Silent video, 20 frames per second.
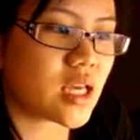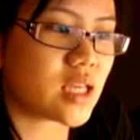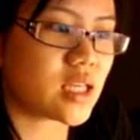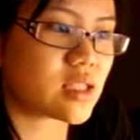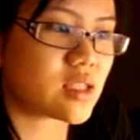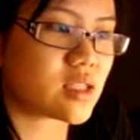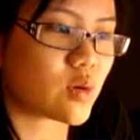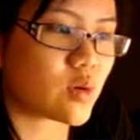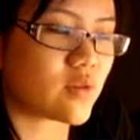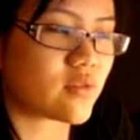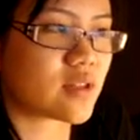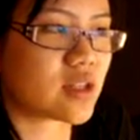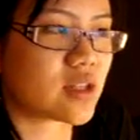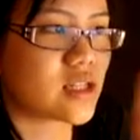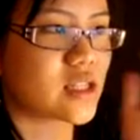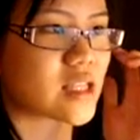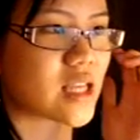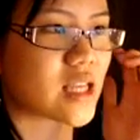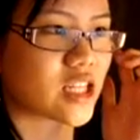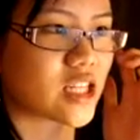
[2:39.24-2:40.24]
its
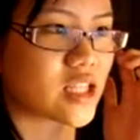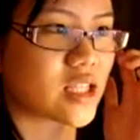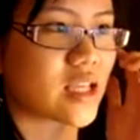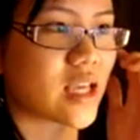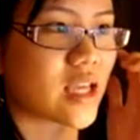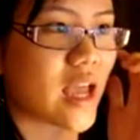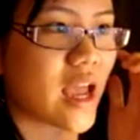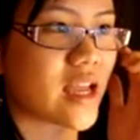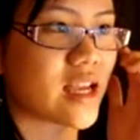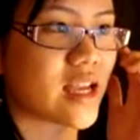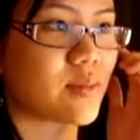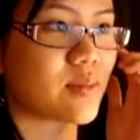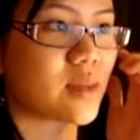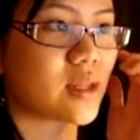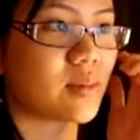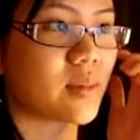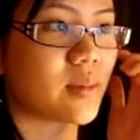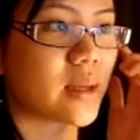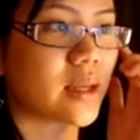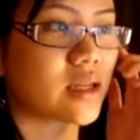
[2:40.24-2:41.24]
equivalent is actually
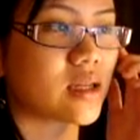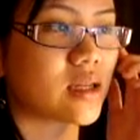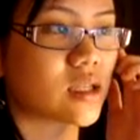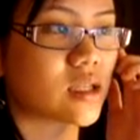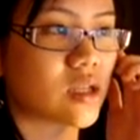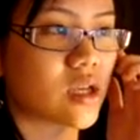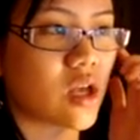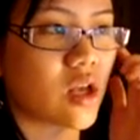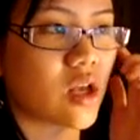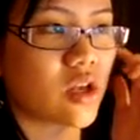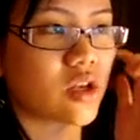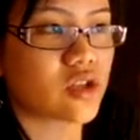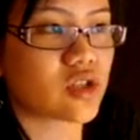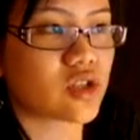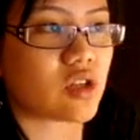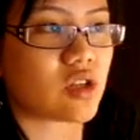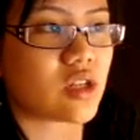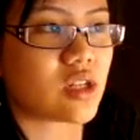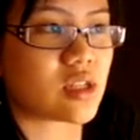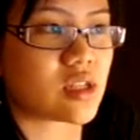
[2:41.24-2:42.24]
80mm.
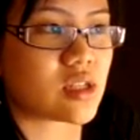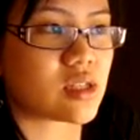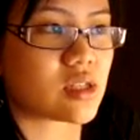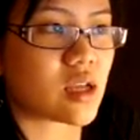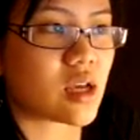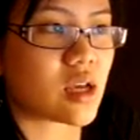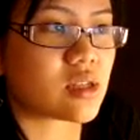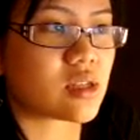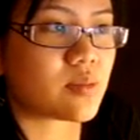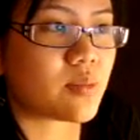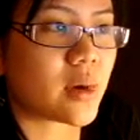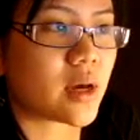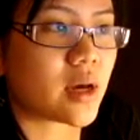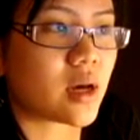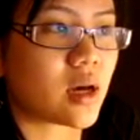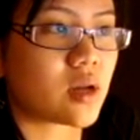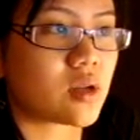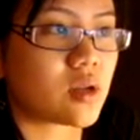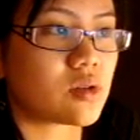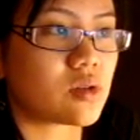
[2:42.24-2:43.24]
So you need to stand
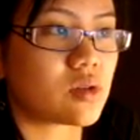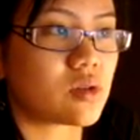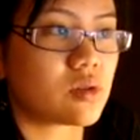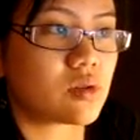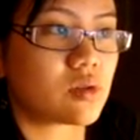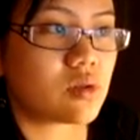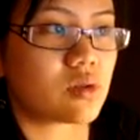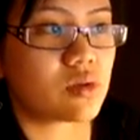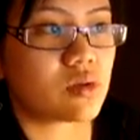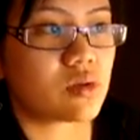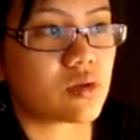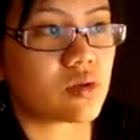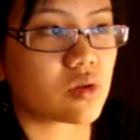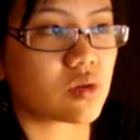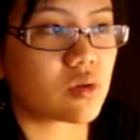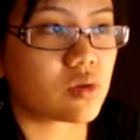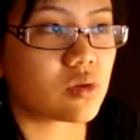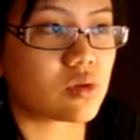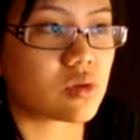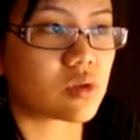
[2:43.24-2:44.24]
about
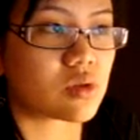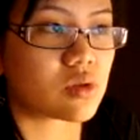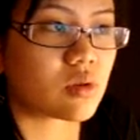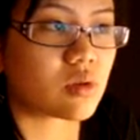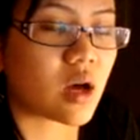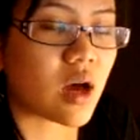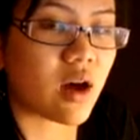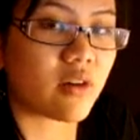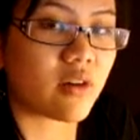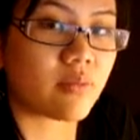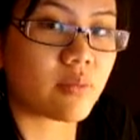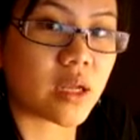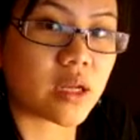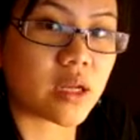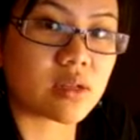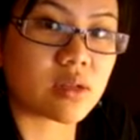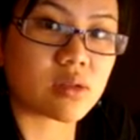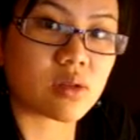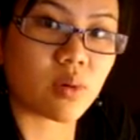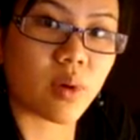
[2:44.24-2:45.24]
2 to 2.5
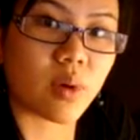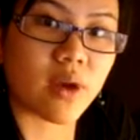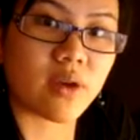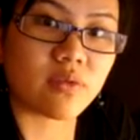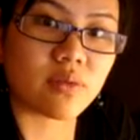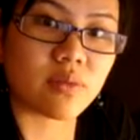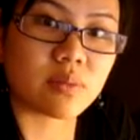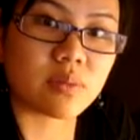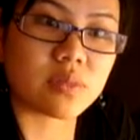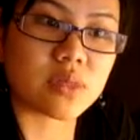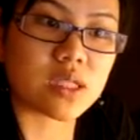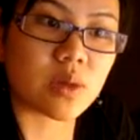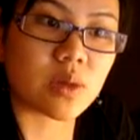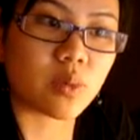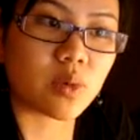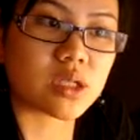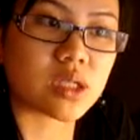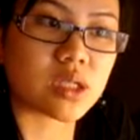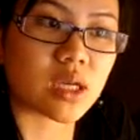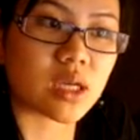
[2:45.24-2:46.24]
meters away from
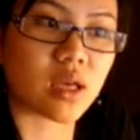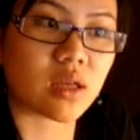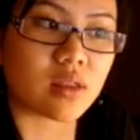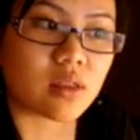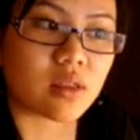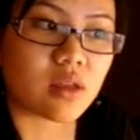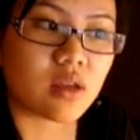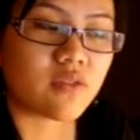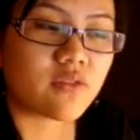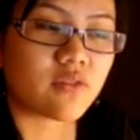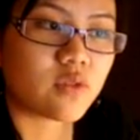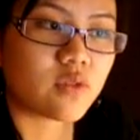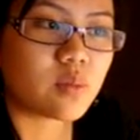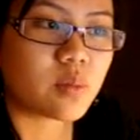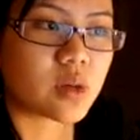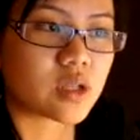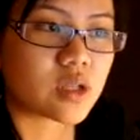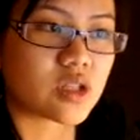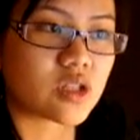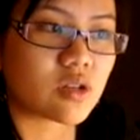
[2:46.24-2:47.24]
someone to get a
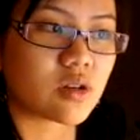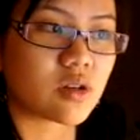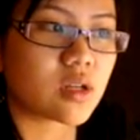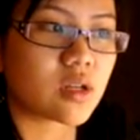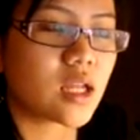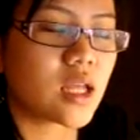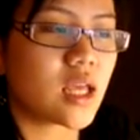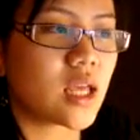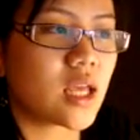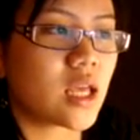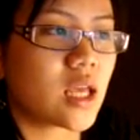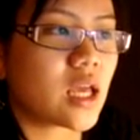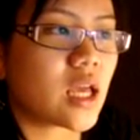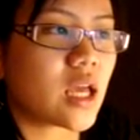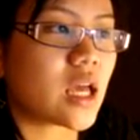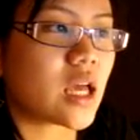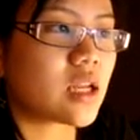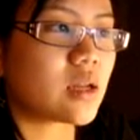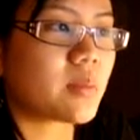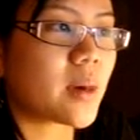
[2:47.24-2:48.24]
full body shot,
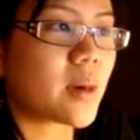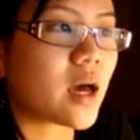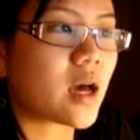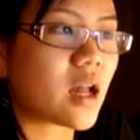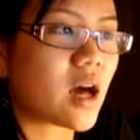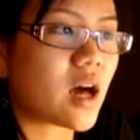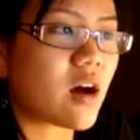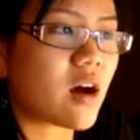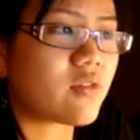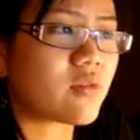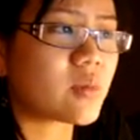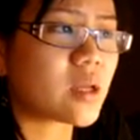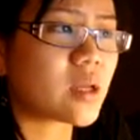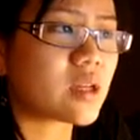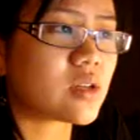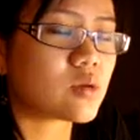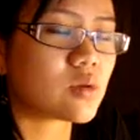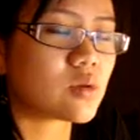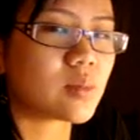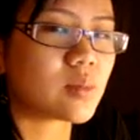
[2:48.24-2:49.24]
and about half
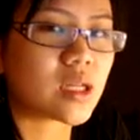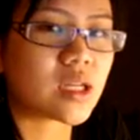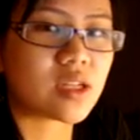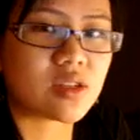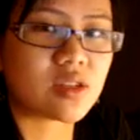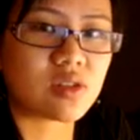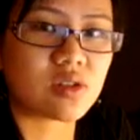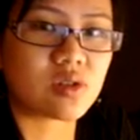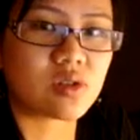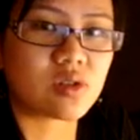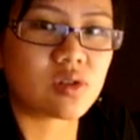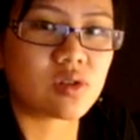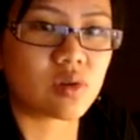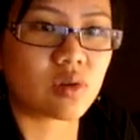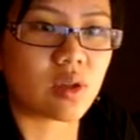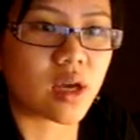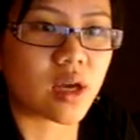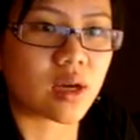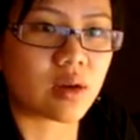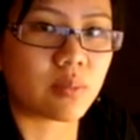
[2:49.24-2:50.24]
meter to a meter to
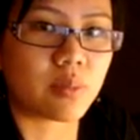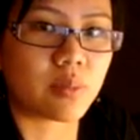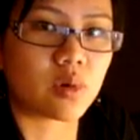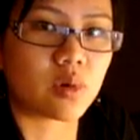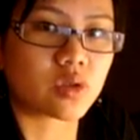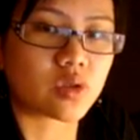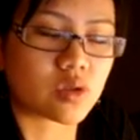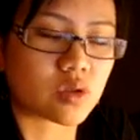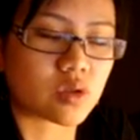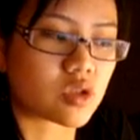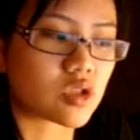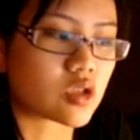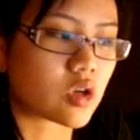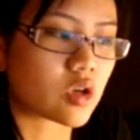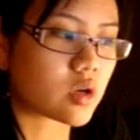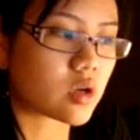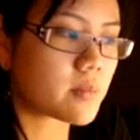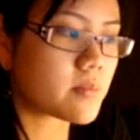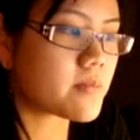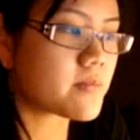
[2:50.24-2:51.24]
do like a portrait
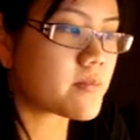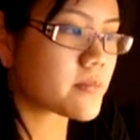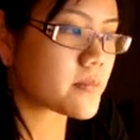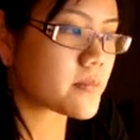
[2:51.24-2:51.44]
shot.